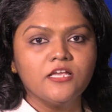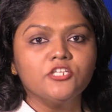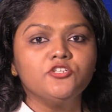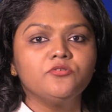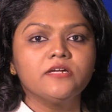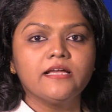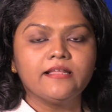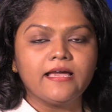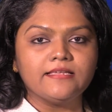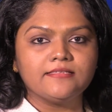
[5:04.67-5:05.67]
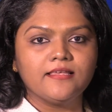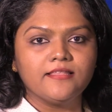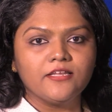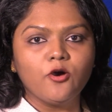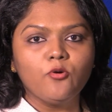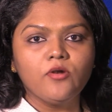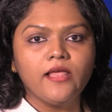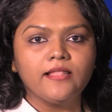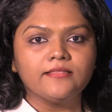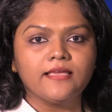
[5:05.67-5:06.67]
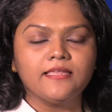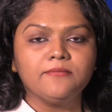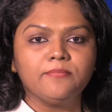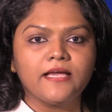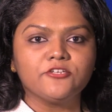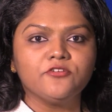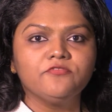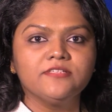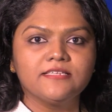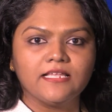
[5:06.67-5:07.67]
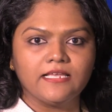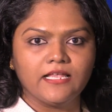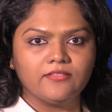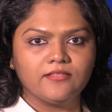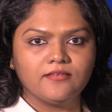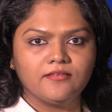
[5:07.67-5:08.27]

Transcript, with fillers: to recognize that oral health can impact your physical health.